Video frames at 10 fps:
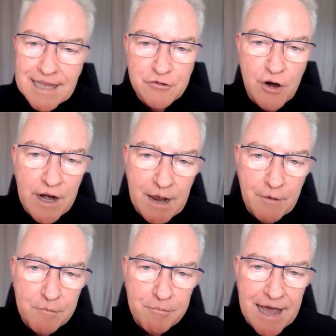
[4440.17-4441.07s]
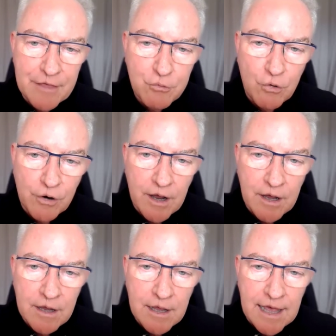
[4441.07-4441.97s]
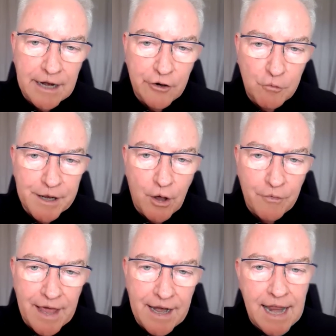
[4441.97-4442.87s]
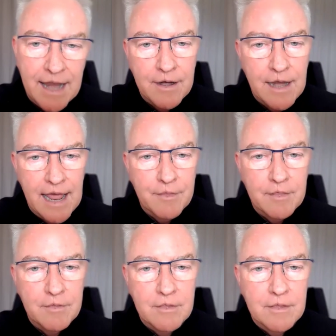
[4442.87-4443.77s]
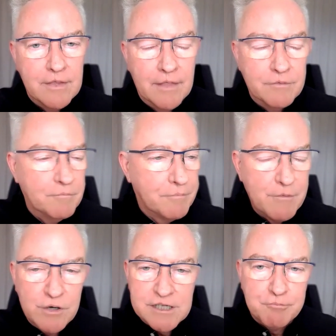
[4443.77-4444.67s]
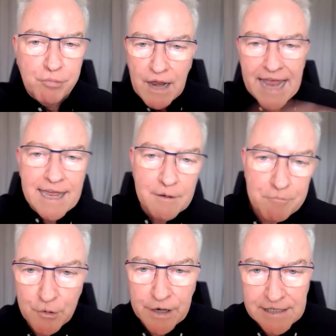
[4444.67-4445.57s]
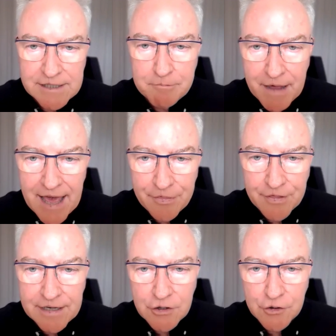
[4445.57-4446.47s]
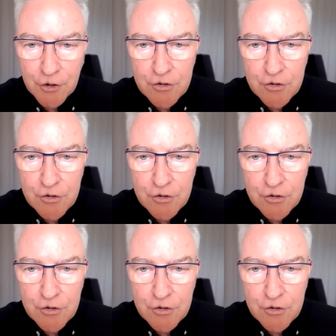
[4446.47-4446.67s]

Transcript: gets thrown out with the bathwater a little bit on that, and that people just blanket building is a bad thing to do.